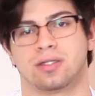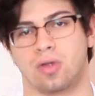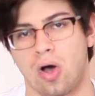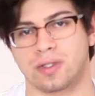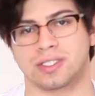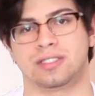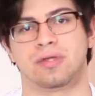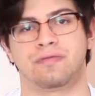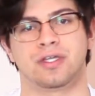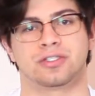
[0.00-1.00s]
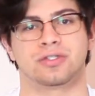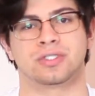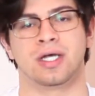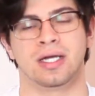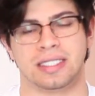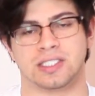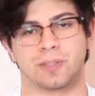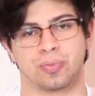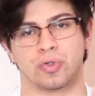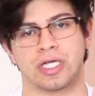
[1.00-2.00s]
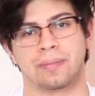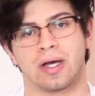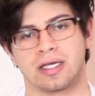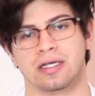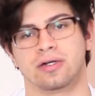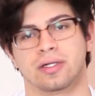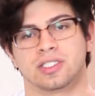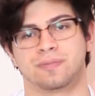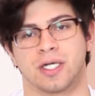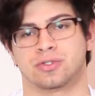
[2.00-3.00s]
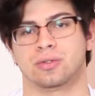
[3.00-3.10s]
the long sleeve that features the Supreme Akira special